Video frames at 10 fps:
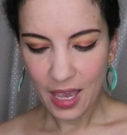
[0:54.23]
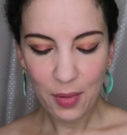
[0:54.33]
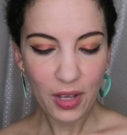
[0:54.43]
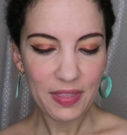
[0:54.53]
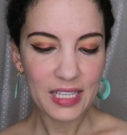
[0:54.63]

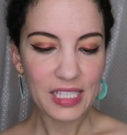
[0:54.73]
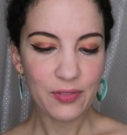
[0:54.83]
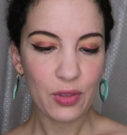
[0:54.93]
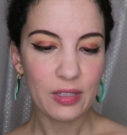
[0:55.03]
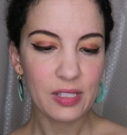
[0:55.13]
I bought
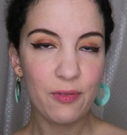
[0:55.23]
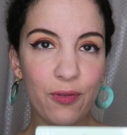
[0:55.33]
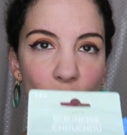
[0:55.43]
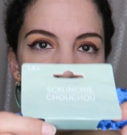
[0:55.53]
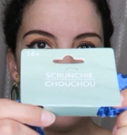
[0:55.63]
this for this
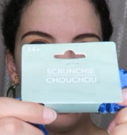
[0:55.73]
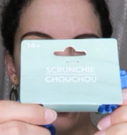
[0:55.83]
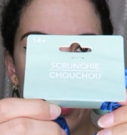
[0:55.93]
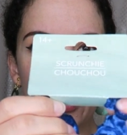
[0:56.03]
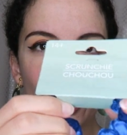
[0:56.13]
fall
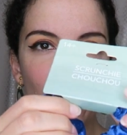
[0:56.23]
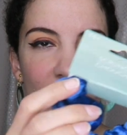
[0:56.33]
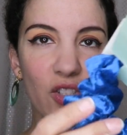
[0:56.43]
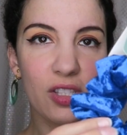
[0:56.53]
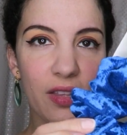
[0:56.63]
or
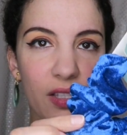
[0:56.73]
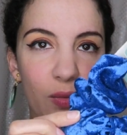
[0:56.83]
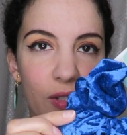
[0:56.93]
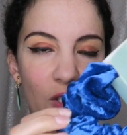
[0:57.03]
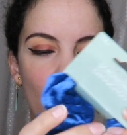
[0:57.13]
winter. I just thought
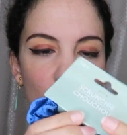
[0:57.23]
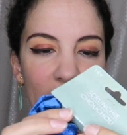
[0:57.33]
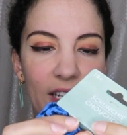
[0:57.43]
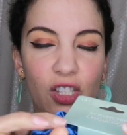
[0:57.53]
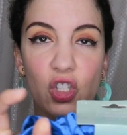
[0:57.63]
this was so
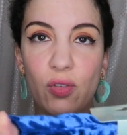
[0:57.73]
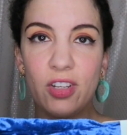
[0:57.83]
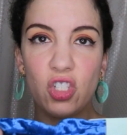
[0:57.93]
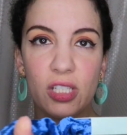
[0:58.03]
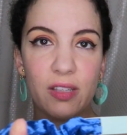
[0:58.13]
pretty and it
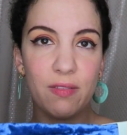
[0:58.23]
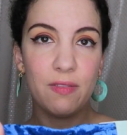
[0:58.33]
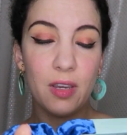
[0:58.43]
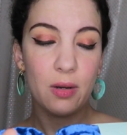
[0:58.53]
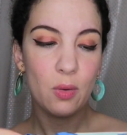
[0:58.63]
stretches
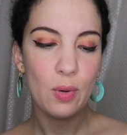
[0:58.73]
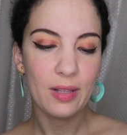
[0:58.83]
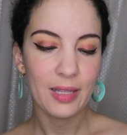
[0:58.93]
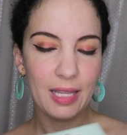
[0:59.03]
very well.